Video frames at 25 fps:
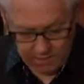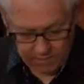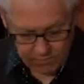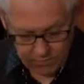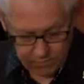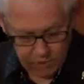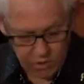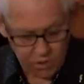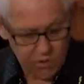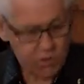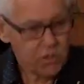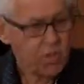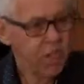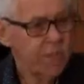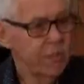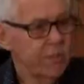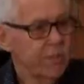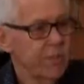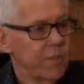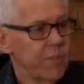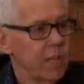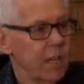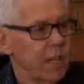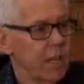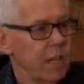I've got a set
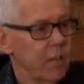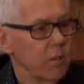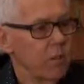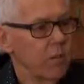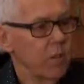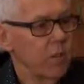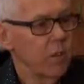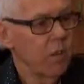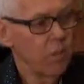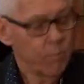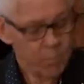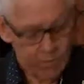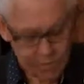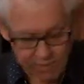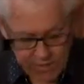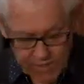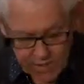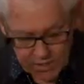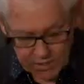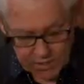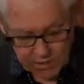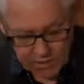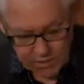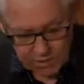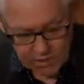of
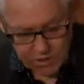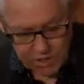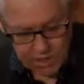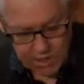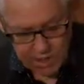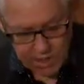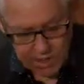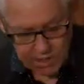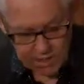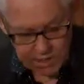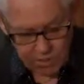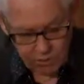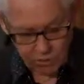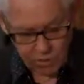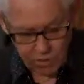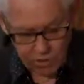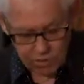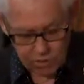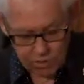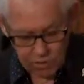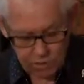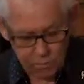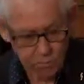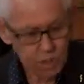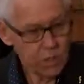observations here
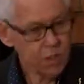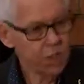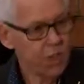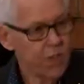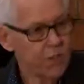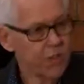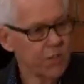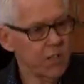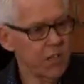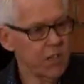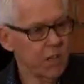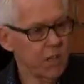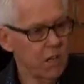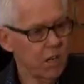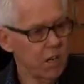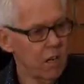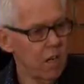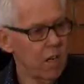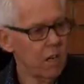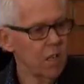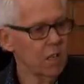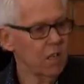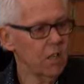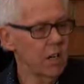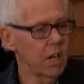which I think
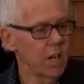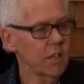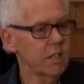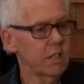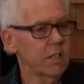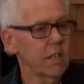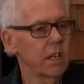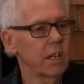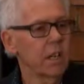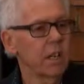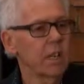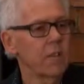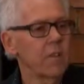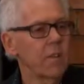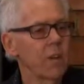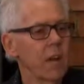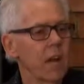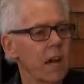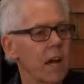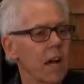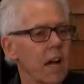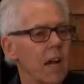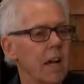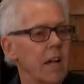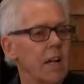highlight
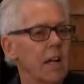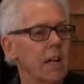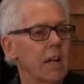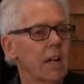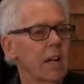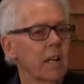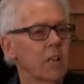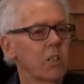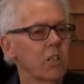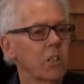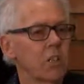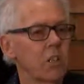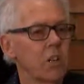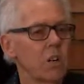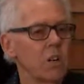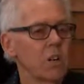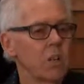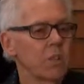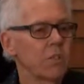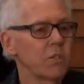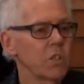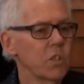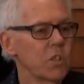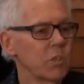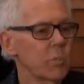the
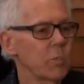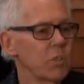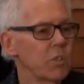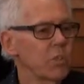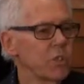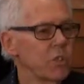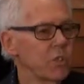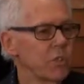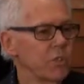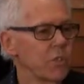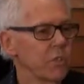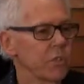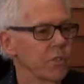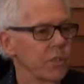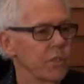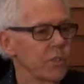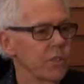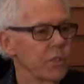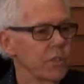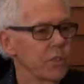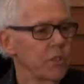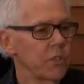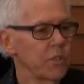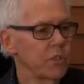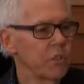kind of disposition
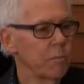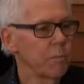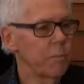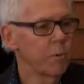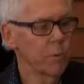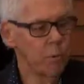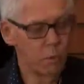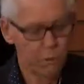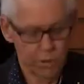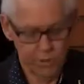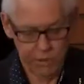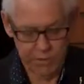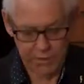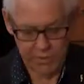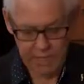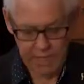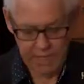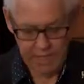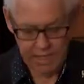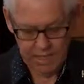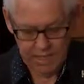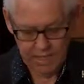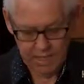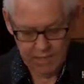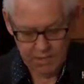that is important
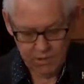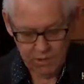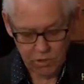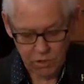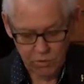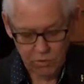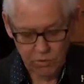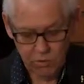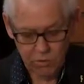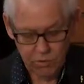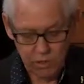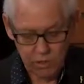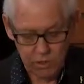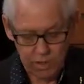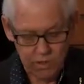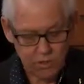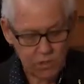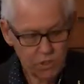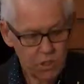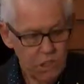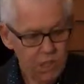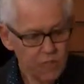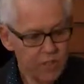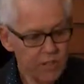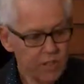to
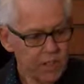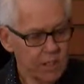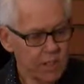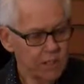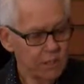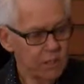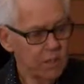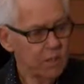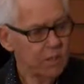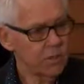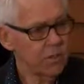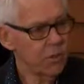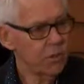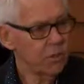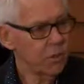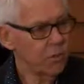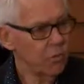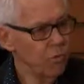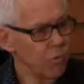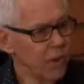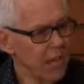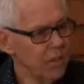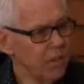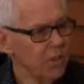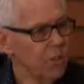achieving the
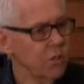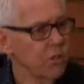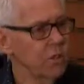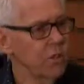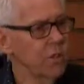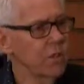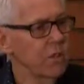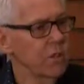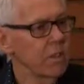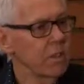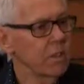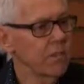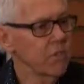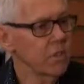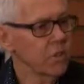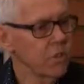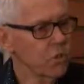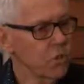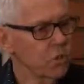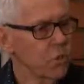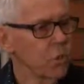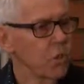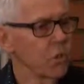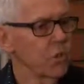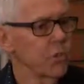direction of the
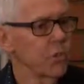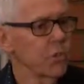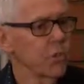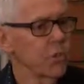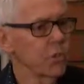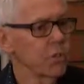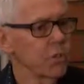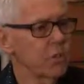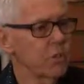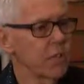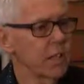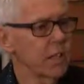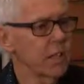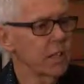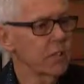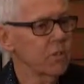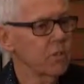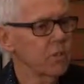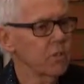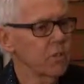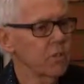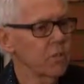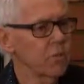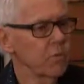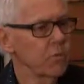sort that
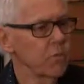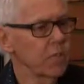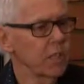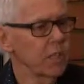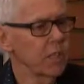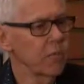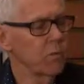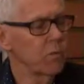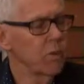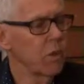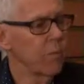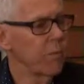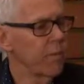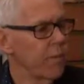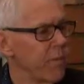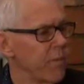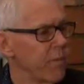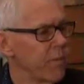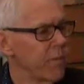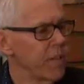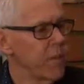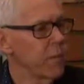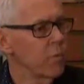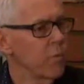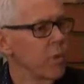Sir Rob
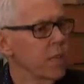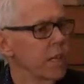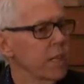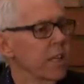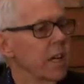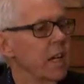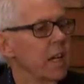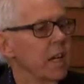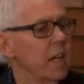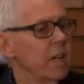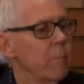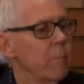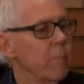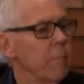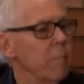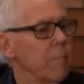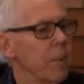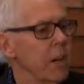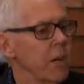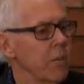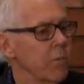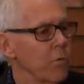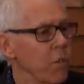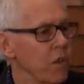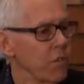Fenwick
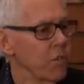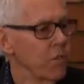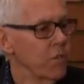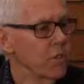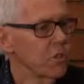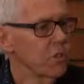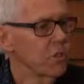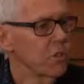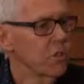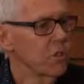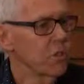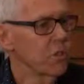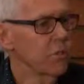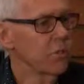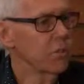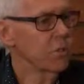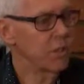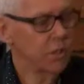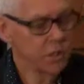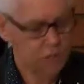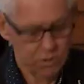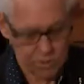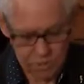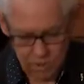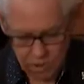made reference to
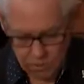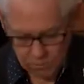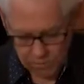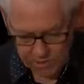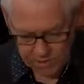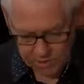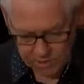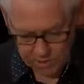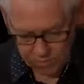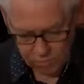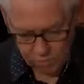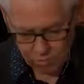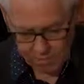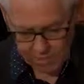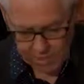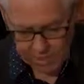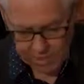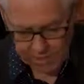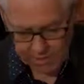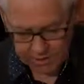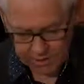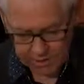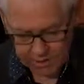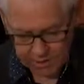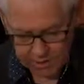in his opening
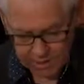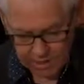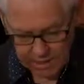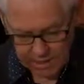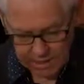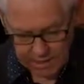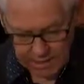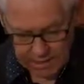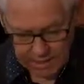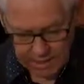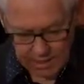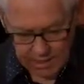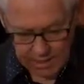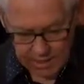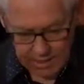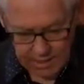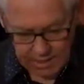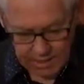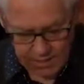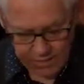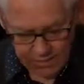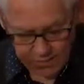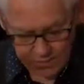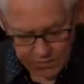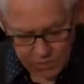remarks.
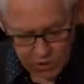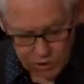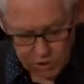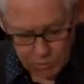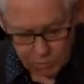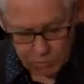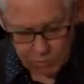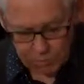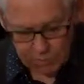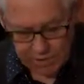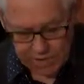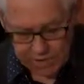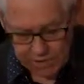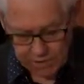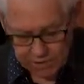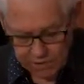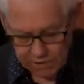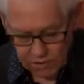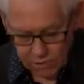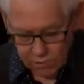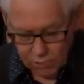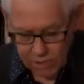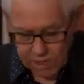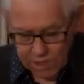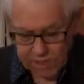The first would be that
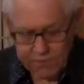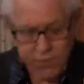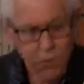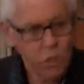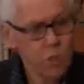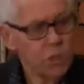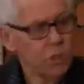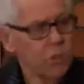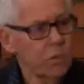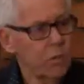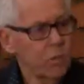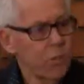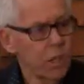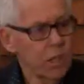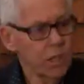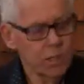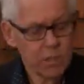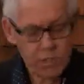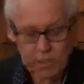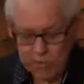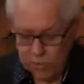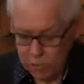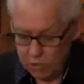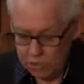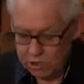the
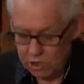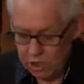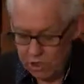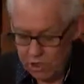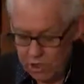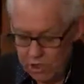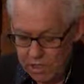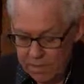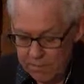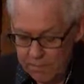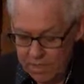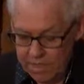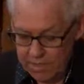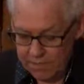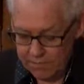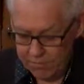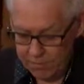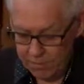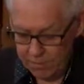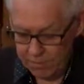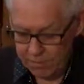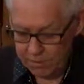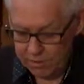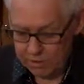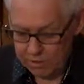relative autonomy of
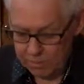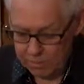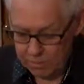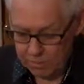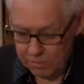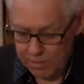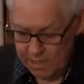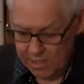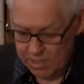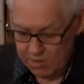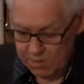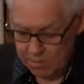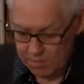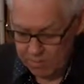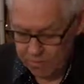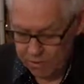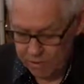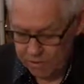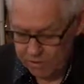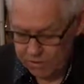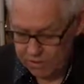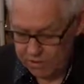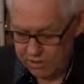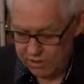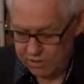the participatory
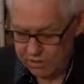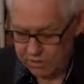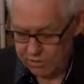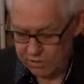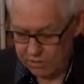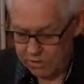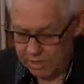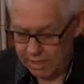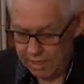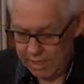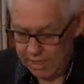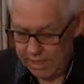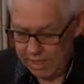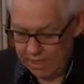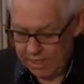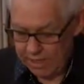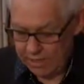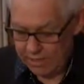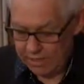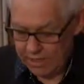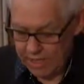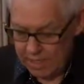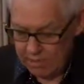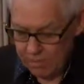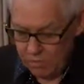processes
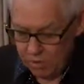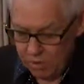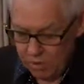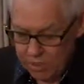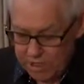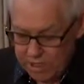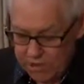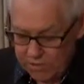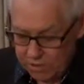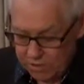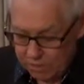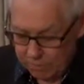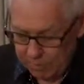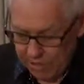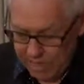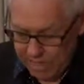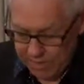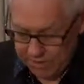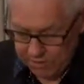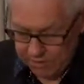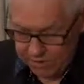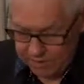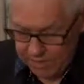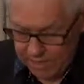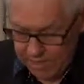in their marine
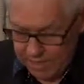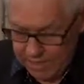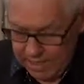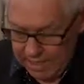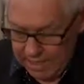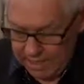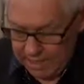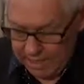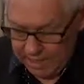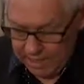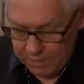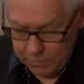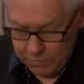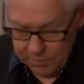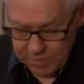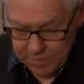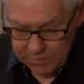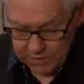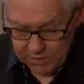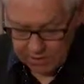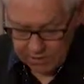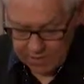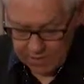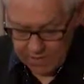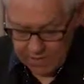space has
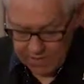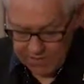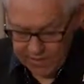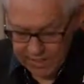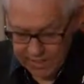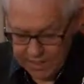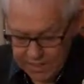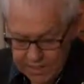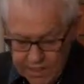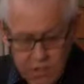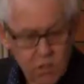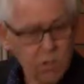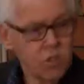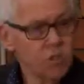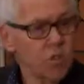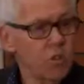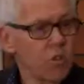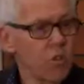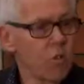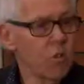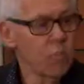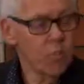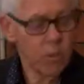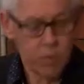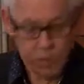meant that they've had
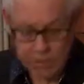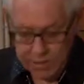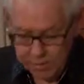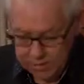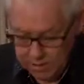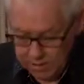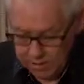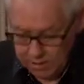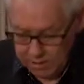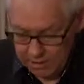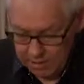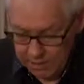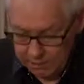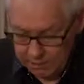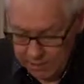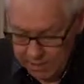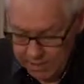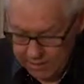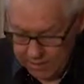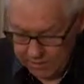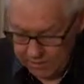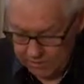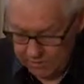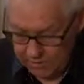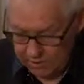considerable
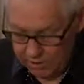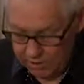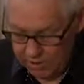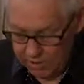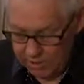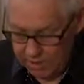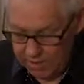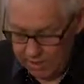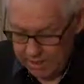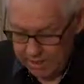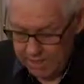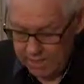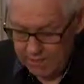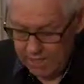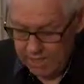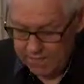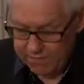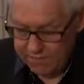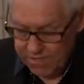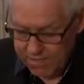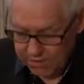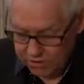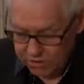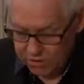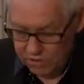independence, and
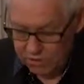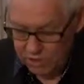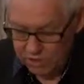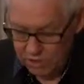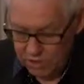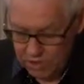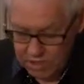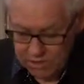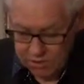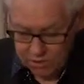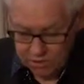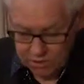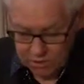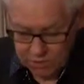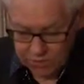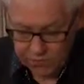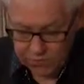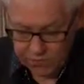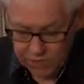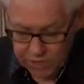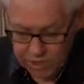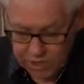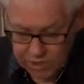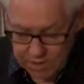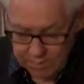they've exercised this
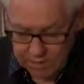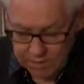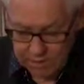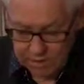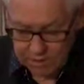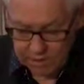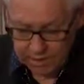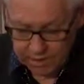freedom in